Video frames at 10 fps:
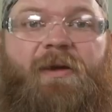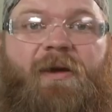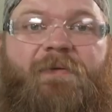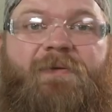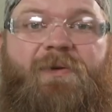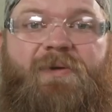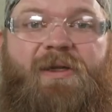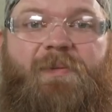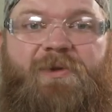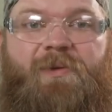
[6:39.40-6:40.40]
A few
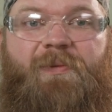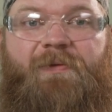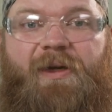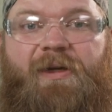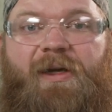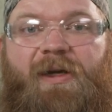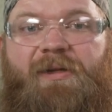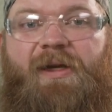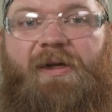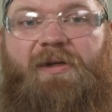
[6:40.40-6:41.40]
tips to prevent
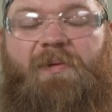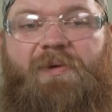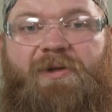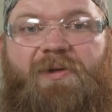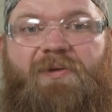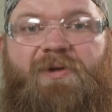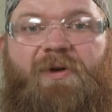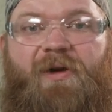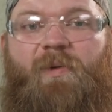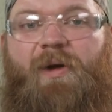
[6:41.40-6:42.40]
contact tip issues
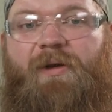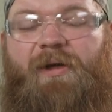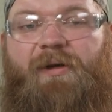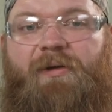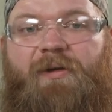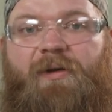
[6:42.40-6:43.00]
during welding